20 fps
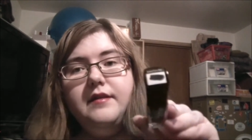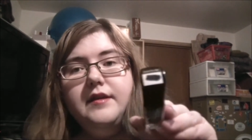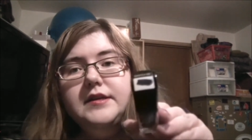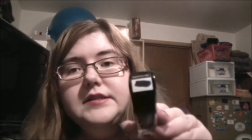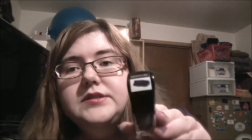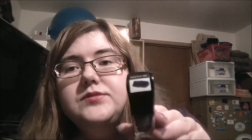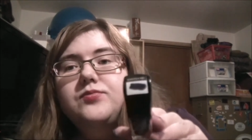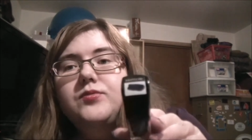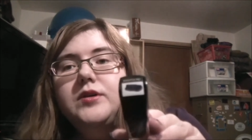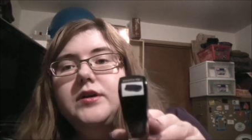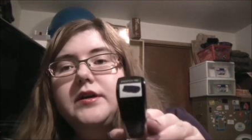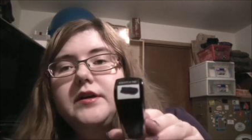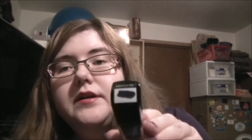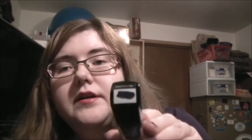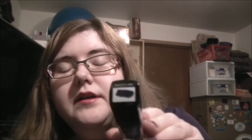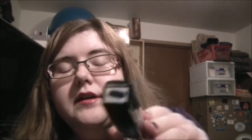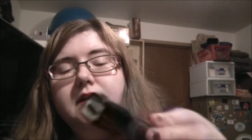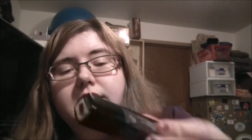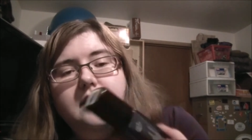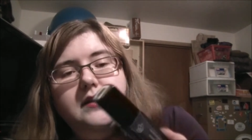This
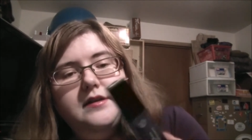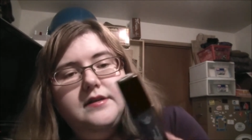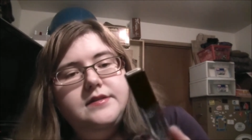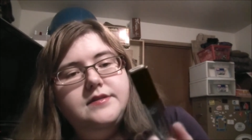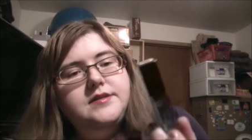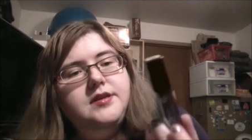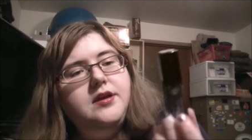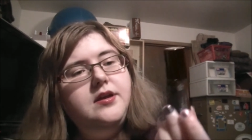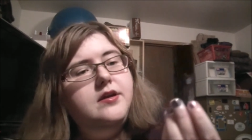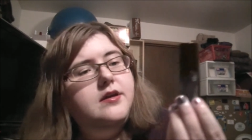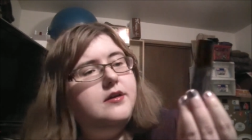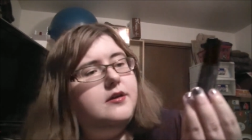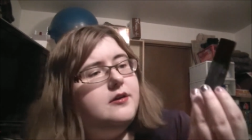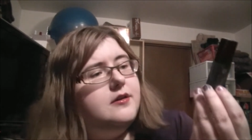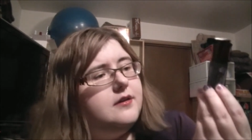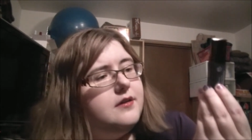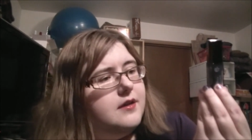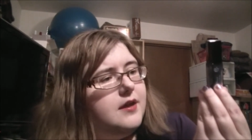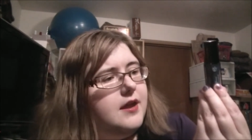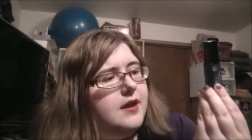one is
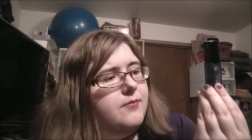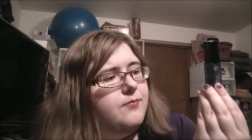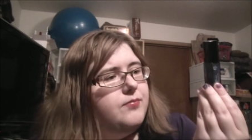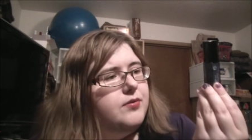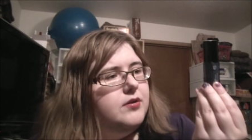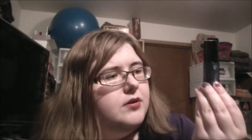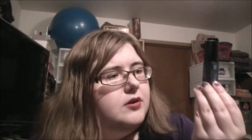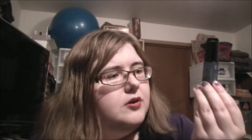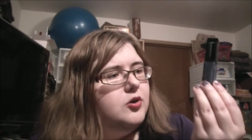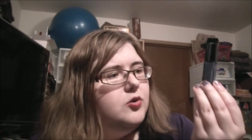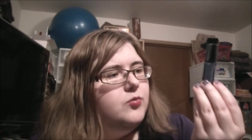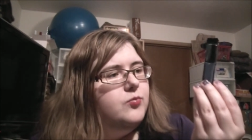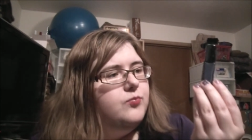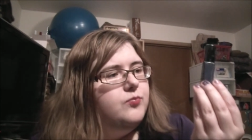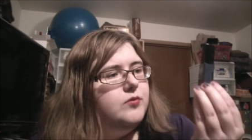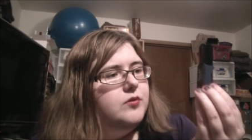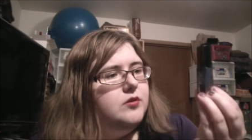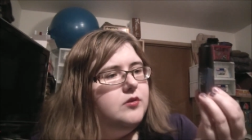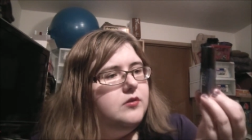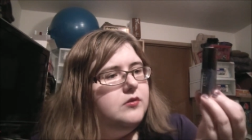a
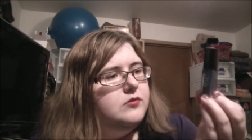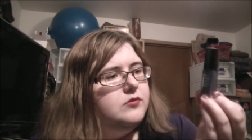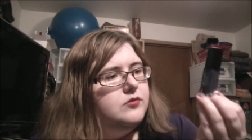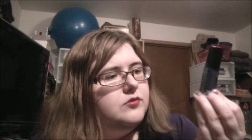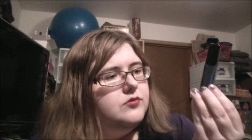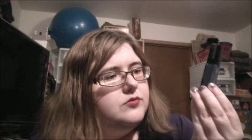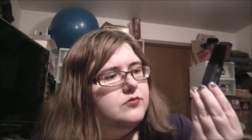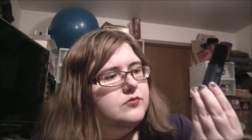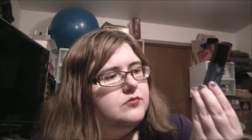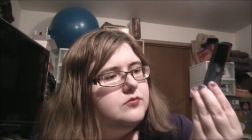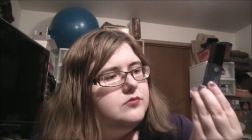purple